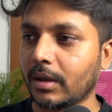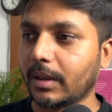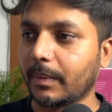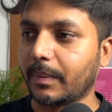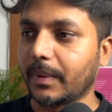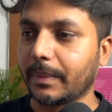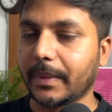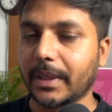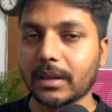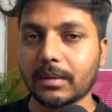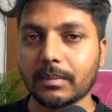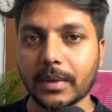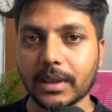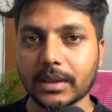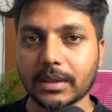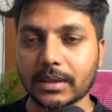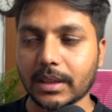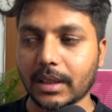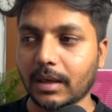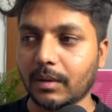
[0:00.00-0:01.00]
The previous month
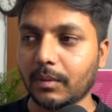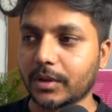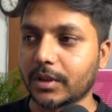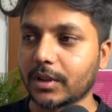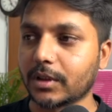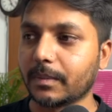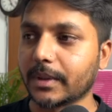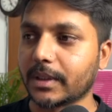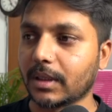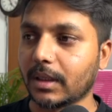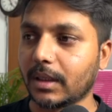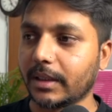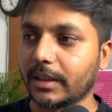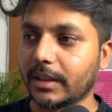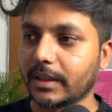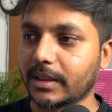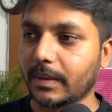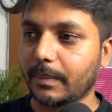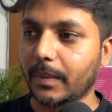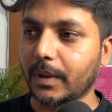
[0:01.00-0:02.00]
sale, which is basically
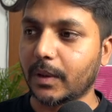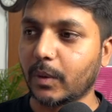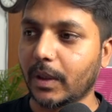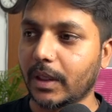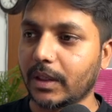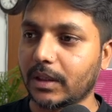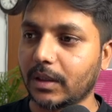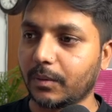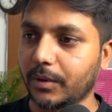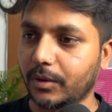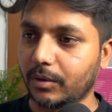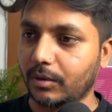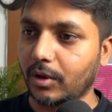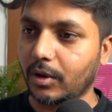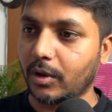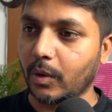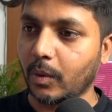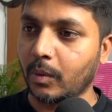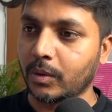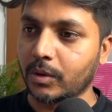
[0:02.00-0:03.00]
December 23, we do not
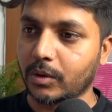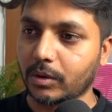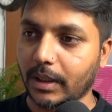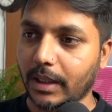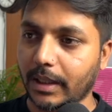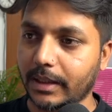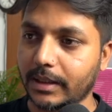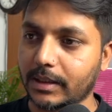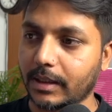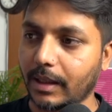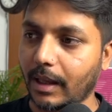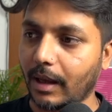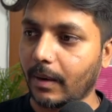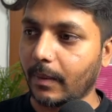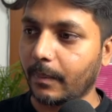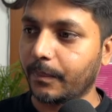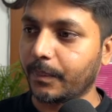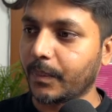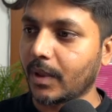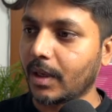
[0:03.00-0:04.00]
know. So that is null.
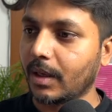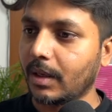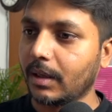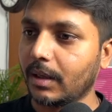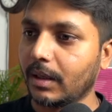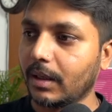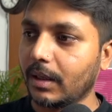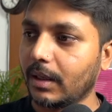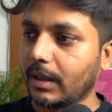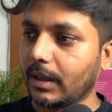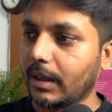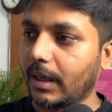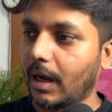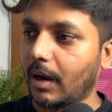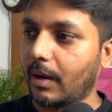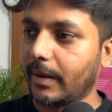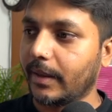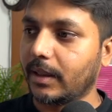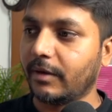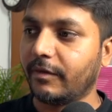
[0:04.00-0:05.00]
Now
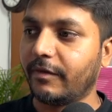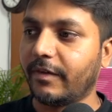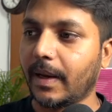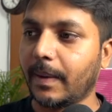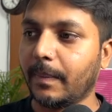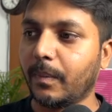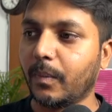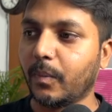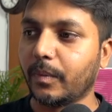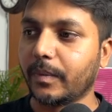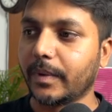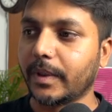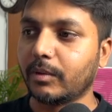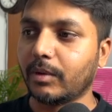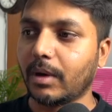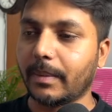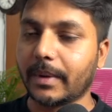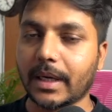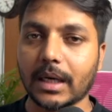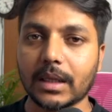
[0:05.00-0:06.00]
in the Feb, we do
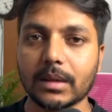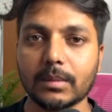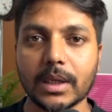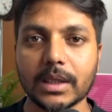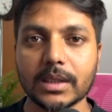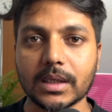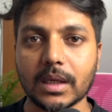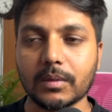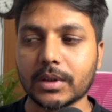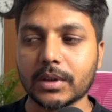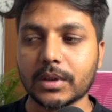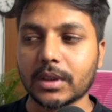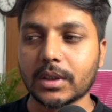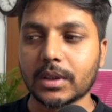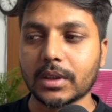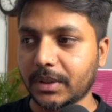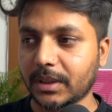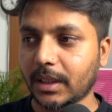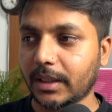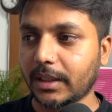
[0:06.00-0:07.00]
have a current month sale, which is
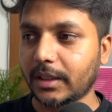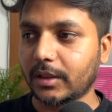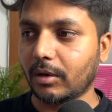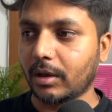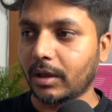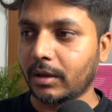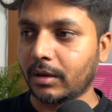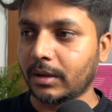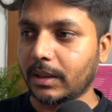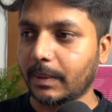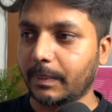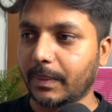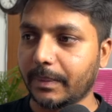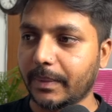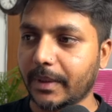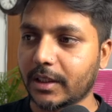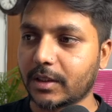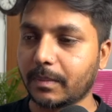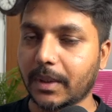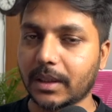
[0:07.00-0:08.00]
$1,500. The
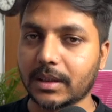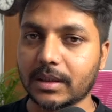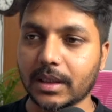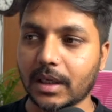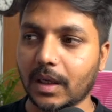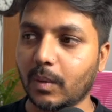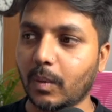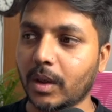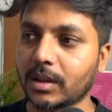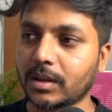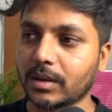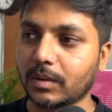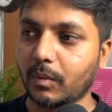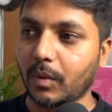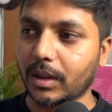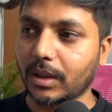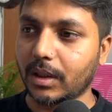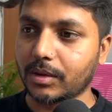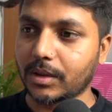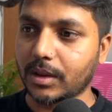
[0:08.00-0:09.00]
previous month sale was
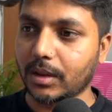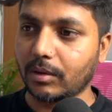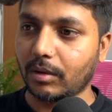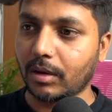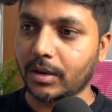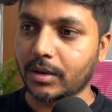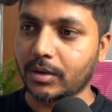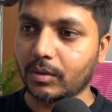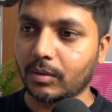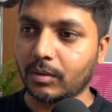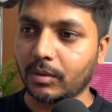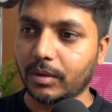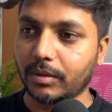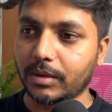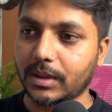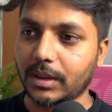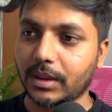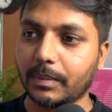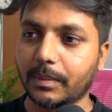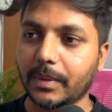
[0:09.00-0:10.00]
$1,000. So you
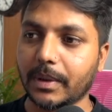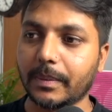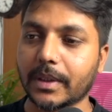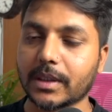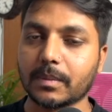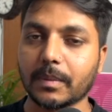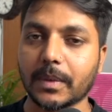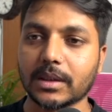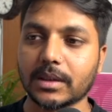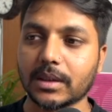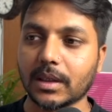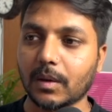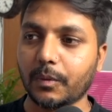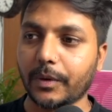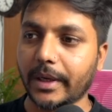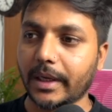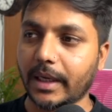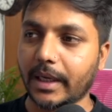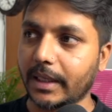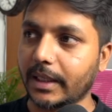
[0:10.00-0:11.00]
see the previous month sale we are
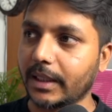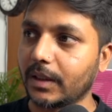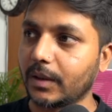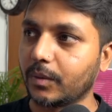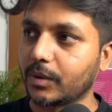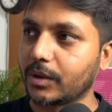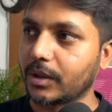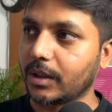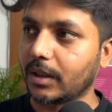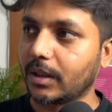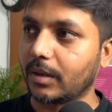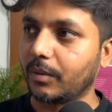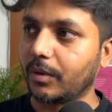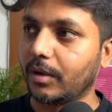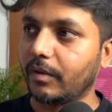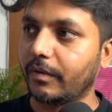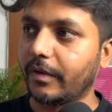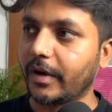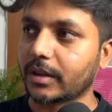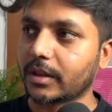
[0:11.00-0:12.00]
getting using the window
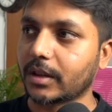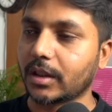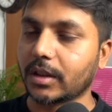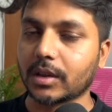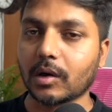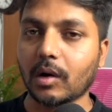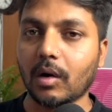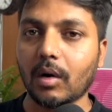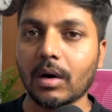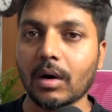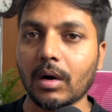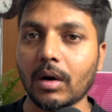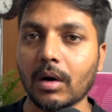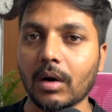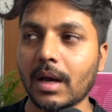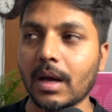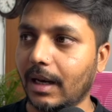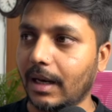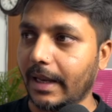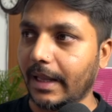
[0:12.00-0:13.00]
functions called
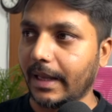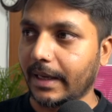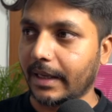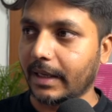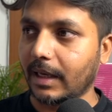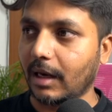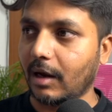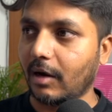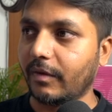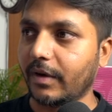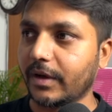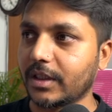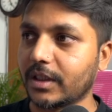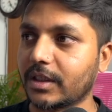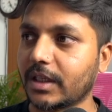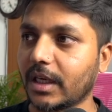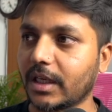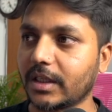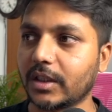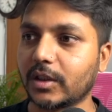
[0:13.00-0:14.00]
leg. Now if I just
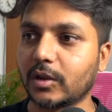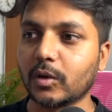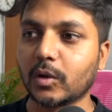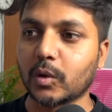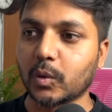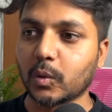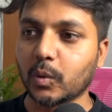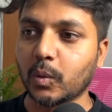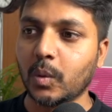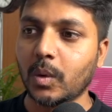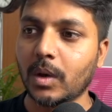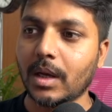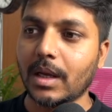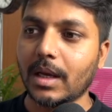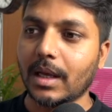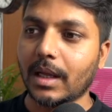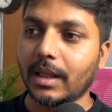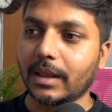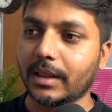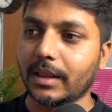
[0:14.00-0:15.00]
change it to 2,
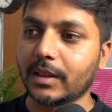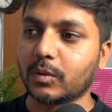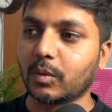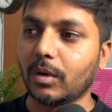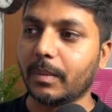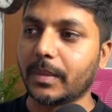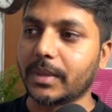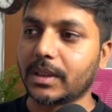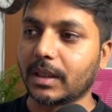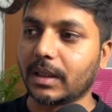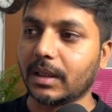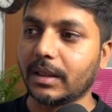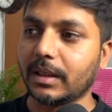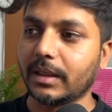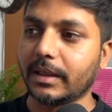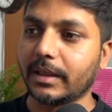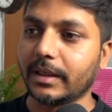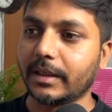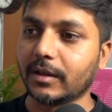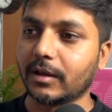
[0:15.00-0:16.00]
this will basically
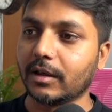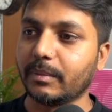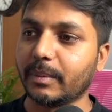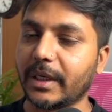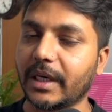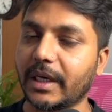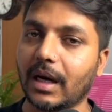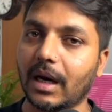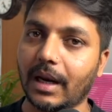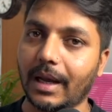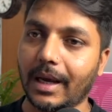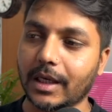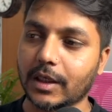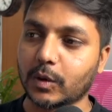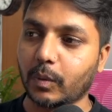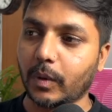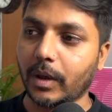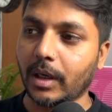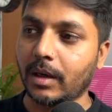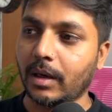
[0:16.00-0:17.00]
return me null as
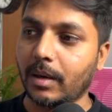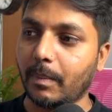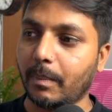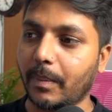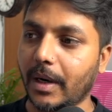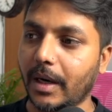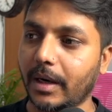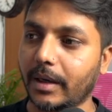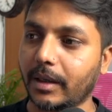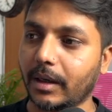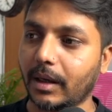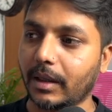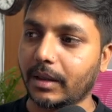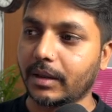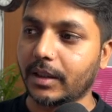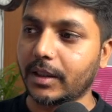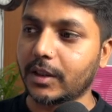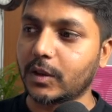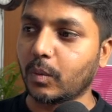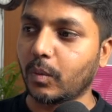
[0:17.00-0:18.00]
well. But
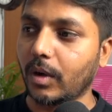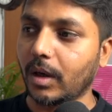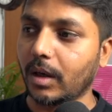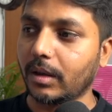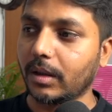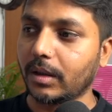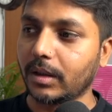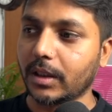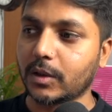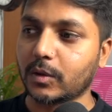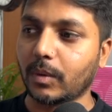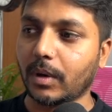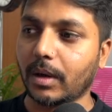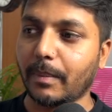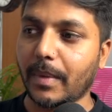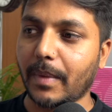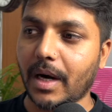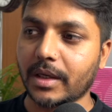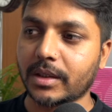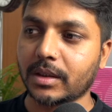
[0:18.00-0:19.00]
this one
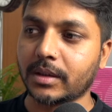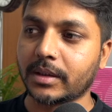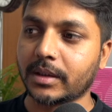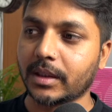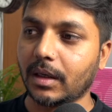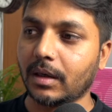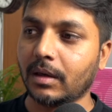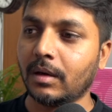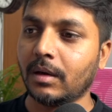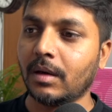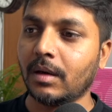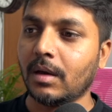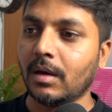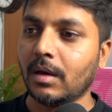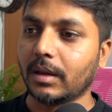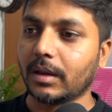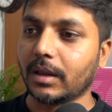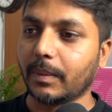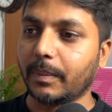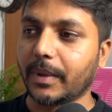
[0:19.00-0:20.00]
March sale,
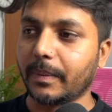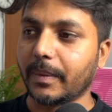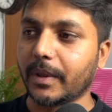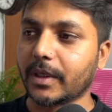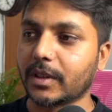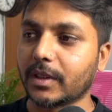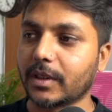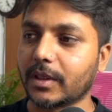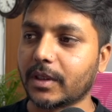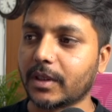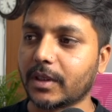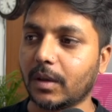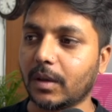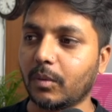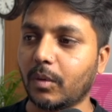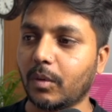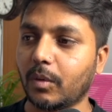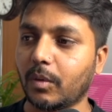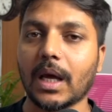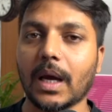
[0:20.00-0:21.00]
the previous month sale, we
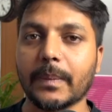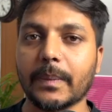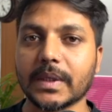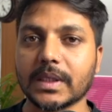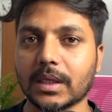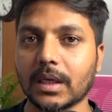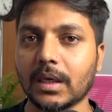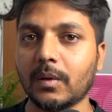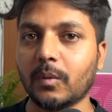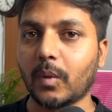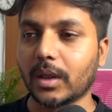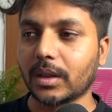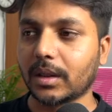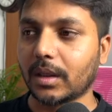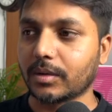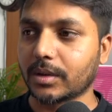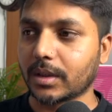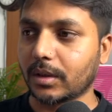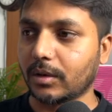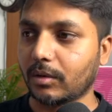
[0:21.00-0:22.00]
will have basically
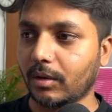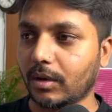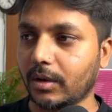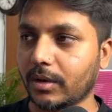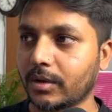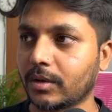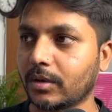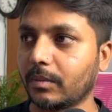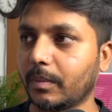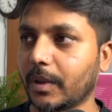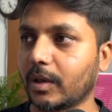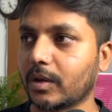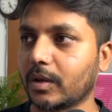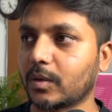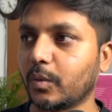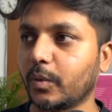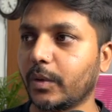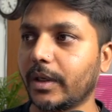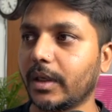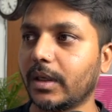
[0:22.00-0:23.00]
$1,000, because
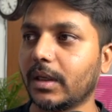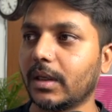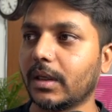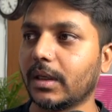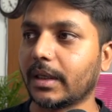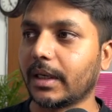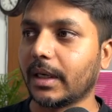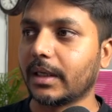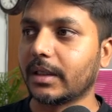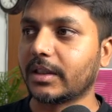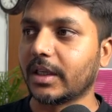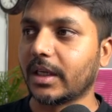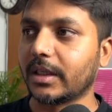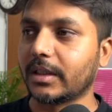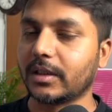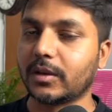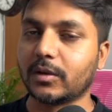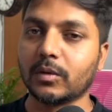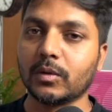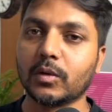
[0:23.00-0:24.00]
we can change
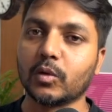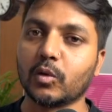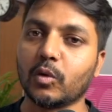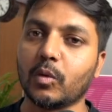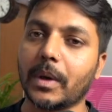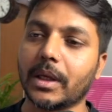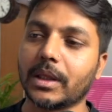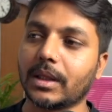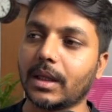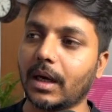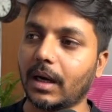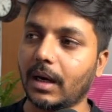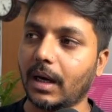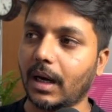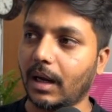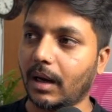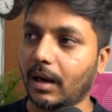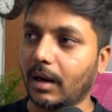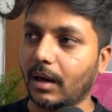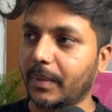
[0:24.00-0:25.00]
it to 2 month
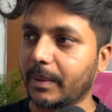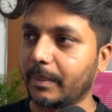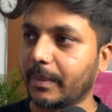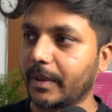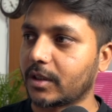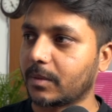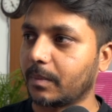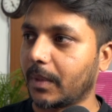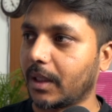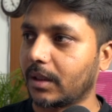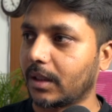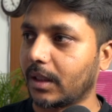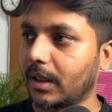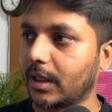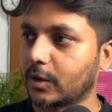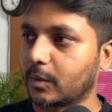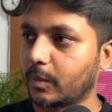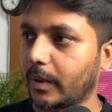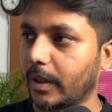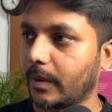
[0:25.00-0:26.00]
previous month
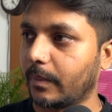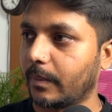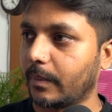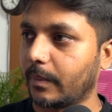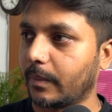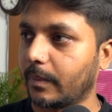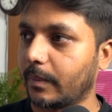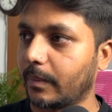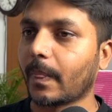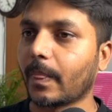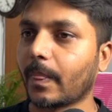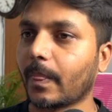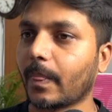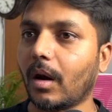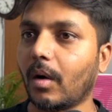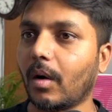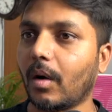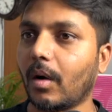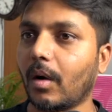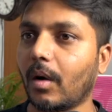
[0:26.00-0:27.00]
as well.
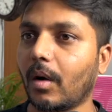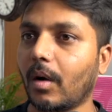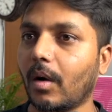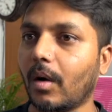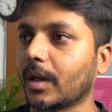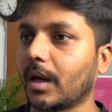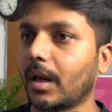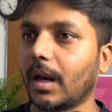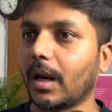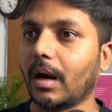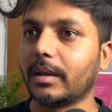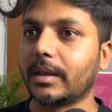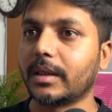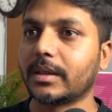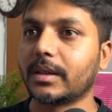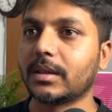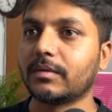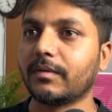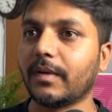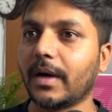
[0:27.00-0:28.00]
Okay, now this
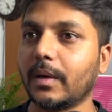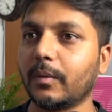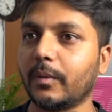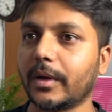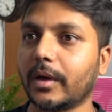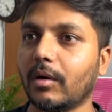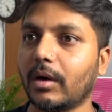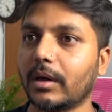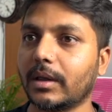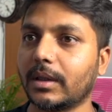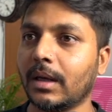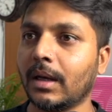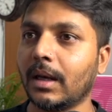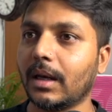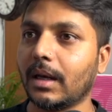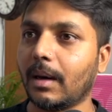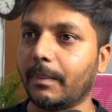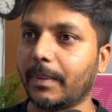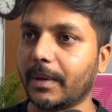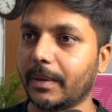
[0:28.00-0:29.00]
is fine. We got the
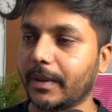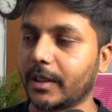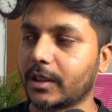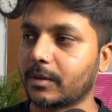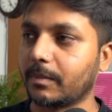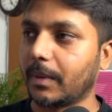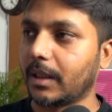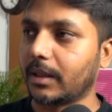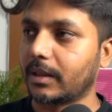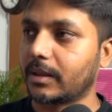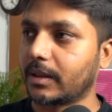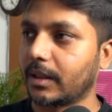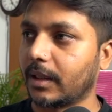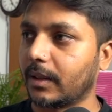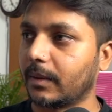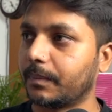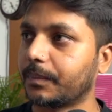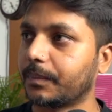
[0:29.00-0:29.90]
previous month sale.